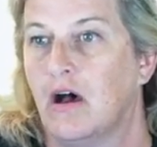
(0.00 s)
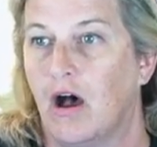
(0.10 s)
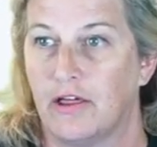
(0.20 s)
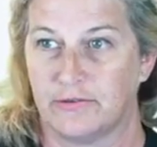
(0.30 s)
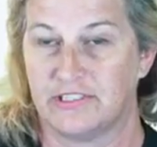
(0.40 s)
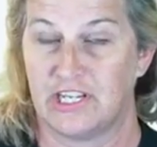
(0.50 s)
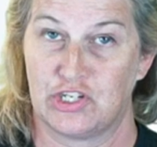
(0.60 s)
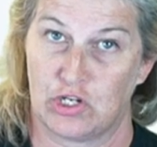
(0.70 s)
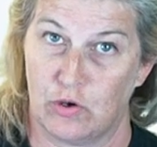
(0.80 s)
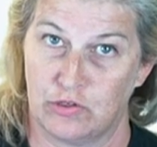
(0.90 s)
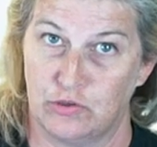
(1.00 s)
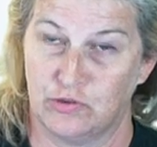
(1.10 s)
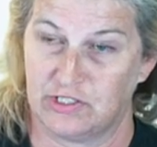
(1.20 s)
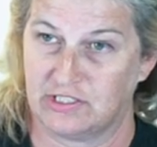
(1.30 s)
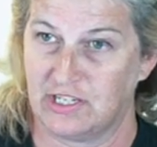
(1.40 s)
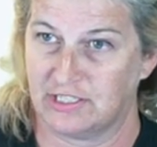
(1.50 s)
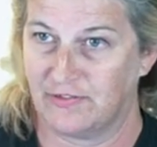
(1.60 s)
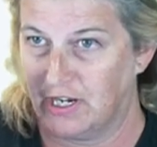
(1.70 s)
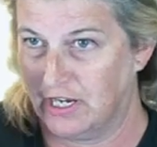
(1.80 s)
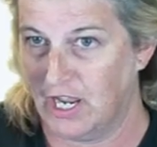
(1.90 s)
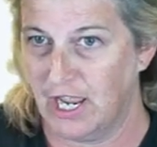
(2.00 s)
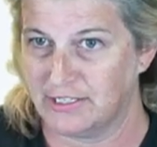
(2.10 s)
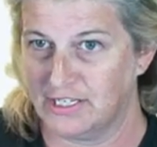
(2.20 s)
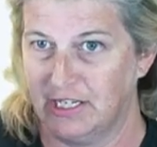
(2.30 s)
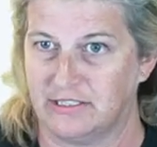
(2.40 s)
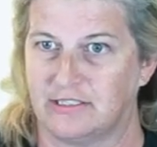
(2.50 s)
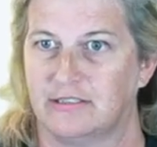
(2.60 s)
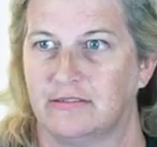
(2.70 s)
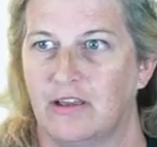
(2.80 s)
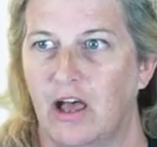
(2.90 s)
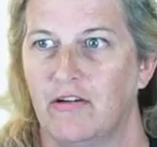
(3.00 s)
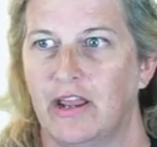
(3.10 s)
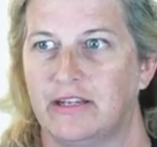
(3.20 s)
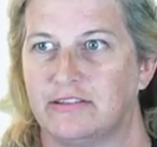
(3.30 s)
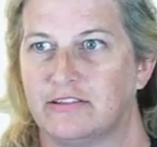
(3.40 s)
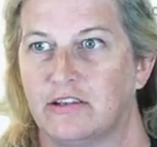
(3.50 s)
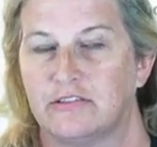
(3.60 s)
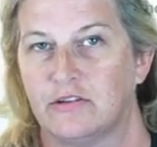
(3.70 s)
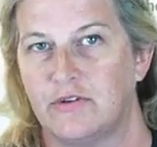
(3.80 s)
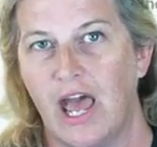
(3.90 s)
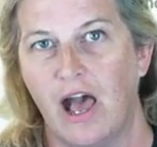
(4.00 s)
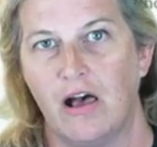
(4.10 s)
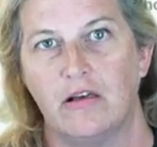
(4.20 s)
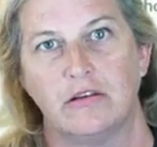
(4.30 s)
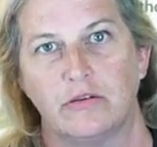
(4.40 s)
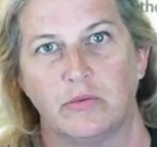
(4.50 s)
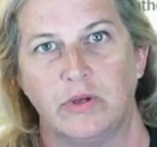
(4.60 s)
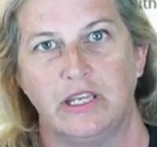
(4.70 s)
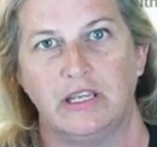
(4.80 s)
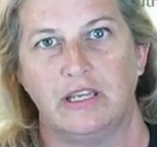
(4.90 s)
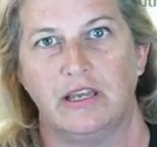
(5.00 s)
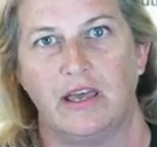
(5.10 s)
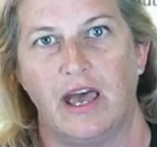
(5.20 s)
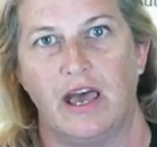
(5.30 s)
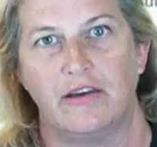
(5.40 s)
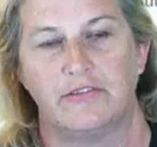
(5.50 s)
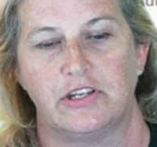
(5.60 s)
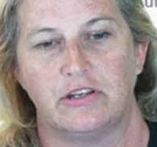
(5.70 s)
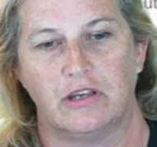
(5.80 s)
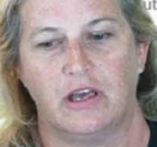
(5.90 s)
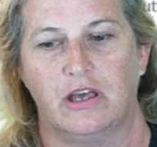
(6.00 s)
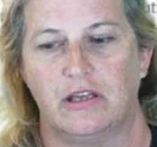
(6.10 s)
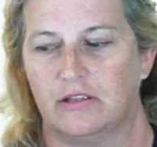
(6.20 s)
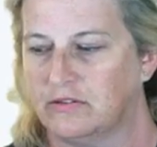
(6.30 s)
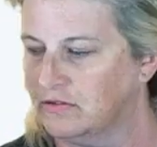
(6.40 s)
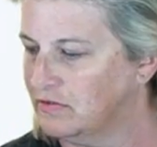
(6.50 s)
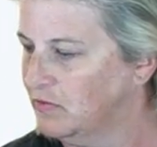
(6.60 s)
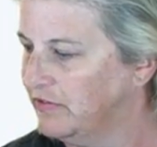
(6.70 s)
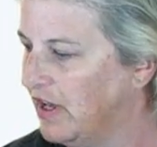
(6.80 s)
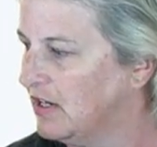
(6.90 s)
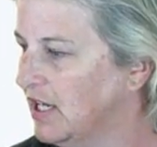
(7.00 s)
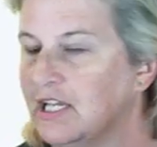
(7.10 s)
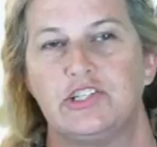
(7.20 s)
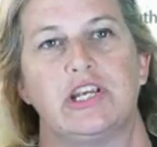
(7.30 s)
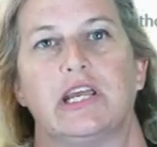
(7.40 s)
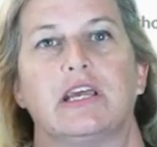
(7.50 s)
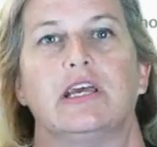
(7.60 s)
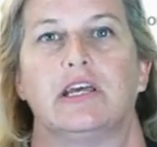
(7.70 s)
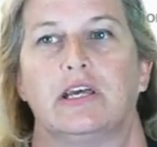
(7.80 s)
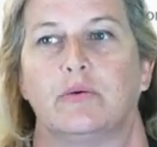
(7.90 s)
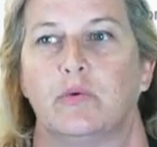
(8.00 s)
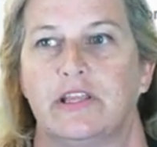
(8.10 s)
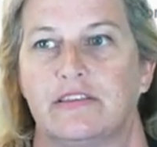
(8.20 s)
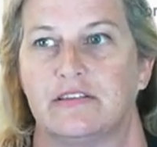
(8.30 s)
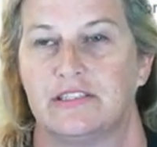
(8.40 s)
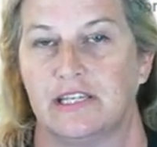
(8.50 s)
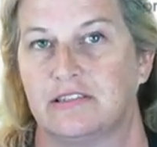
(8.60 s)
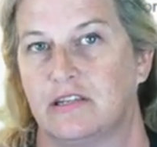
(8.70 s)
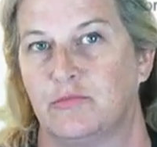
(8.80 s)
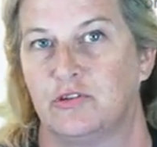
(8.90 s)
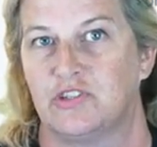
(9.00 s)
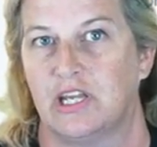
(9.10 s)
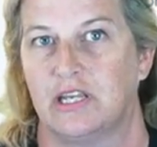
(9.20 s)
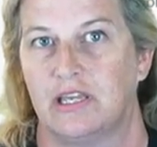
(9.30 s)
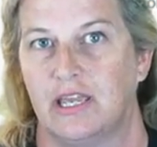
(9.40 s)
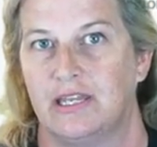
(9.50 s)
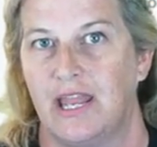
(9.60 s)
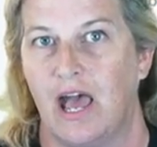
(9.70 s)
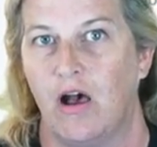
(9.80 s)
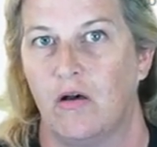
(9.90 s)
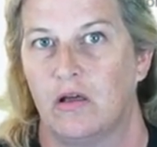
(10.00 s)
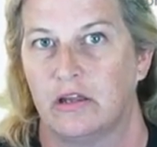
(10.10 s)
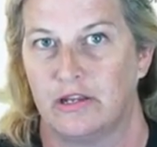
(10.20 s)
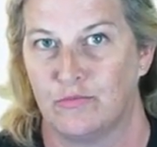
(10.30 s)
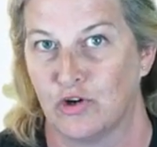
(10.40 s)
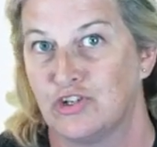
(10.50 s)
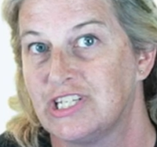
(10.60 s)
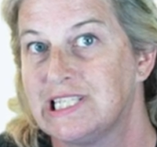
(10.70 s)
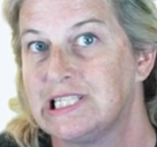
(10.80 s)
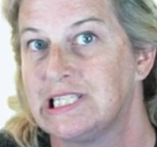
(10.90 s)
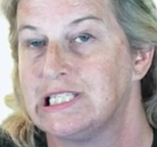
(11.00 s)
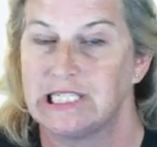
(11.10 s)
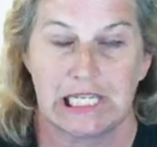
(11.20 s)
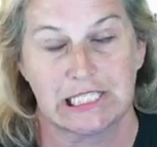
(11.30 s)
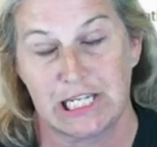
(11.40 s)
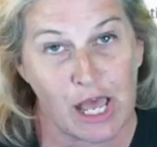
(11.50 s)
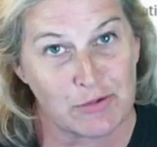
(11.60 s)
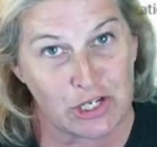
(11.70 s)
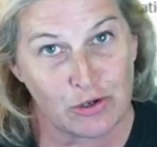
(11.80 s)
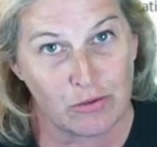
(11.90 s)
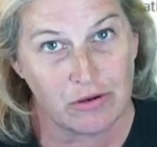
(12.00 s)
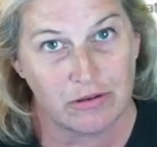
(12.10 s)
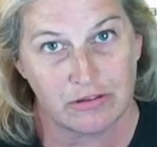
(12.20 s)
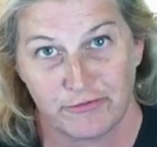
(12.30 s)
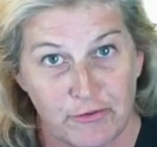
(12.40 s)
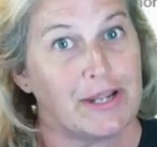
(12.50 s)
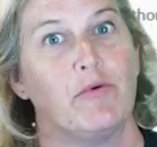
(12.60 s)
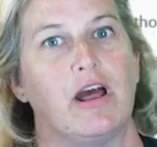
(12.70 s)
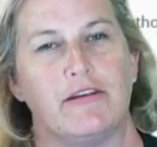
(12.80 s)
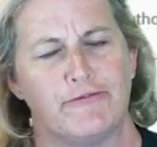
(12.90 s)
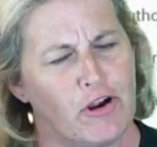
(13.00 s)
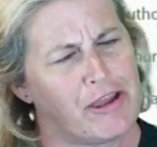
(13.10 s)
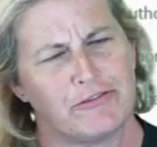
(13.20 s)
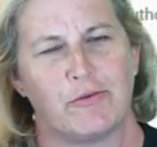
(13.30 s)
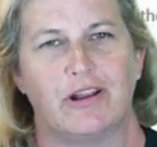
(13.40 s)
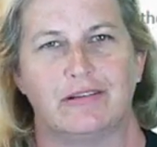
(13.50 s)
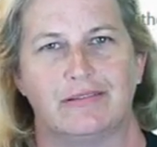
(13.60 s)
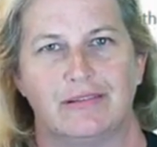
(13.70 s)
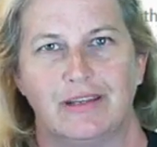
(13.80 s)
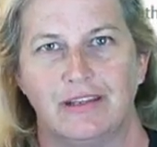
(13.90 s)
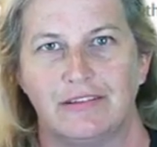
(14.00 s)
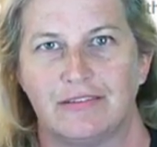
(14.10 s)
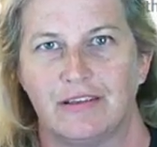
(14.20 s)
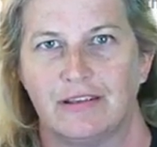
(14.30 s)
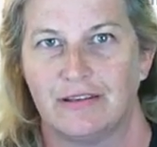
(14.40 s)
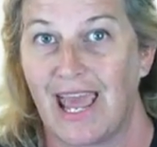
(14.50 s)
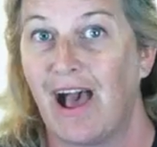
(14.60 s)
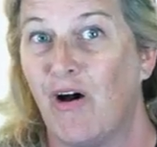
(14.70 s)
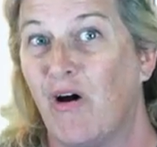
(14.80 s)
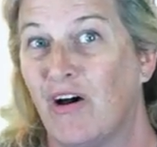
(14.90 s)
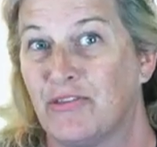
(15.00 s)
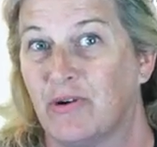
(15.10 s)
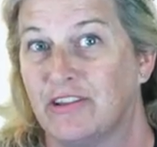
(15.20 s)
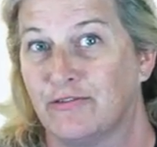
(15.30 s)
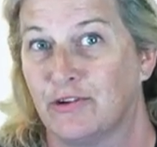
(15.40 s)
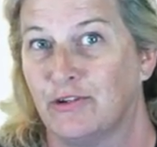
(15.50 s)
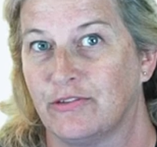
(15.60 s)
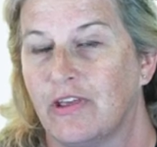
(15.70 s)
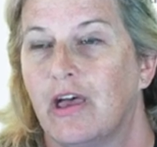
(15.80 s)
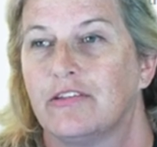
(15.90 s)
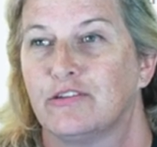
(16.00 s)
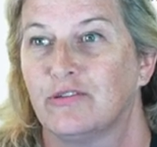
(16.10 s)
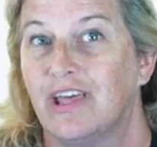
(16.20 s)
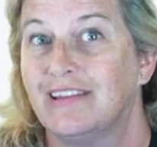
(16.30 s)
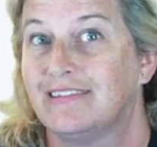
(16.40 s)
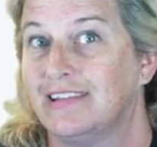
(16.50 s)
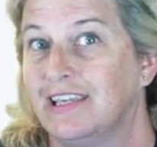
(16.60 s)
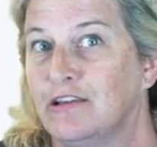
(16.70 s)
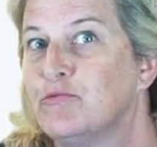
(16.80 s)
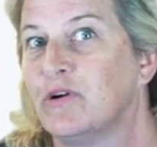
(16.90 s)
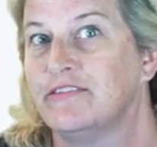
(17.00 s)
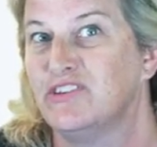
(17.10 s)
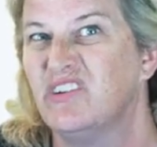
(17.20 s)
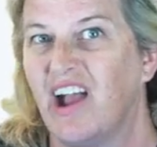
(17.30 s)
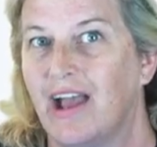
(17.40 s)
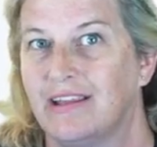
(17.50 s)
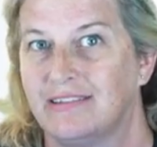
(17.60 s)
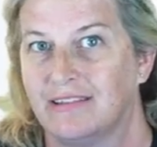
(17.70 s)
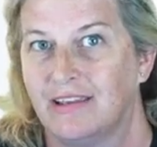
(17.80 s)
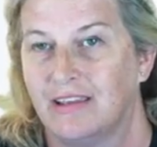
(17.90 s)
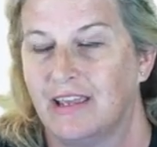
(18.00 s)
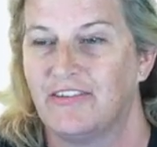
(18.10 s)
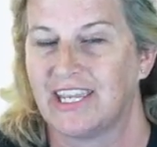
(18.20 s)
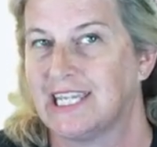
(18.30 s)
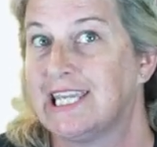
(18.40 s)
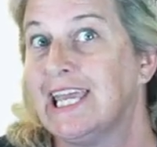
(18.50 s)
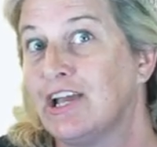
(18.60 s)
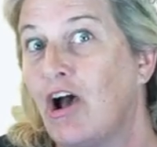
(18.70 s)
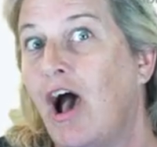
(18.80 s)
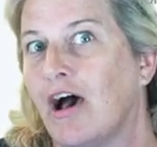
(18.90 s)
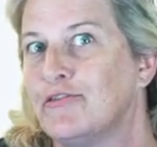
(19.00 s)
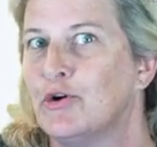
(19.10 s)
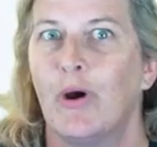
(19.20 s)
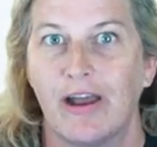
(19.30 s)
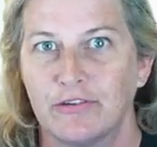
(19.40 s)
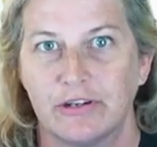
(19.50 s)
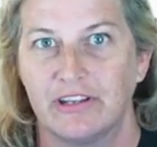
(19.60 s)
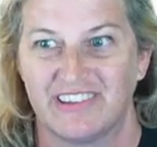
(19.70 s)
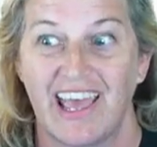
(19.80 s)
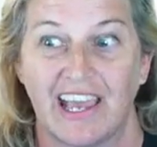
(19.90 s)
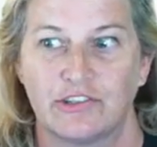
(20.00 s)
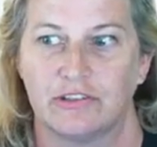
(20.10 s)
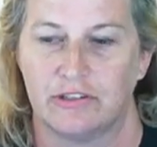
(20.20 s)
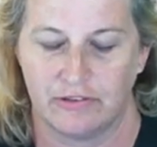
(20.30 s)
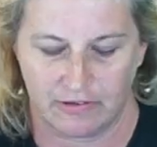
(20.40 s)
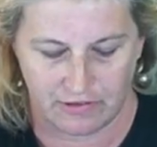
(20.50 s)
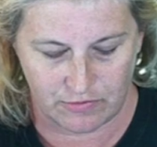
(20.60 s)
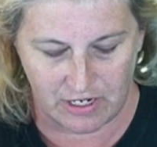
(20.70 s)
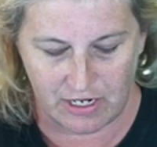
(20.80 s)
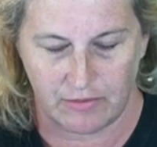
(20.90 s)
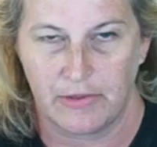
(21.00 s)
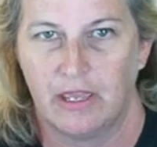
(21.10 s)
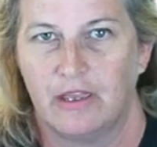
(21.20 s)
Authorization code used successfully. Excellent. All right. So now we have uh, we've had a handshake with ZXW in China, and now emergency ZXW, the free one for everyone, is now authorized for use. So let's see if one of you guys, if I can kick off whoever is actually using this right now.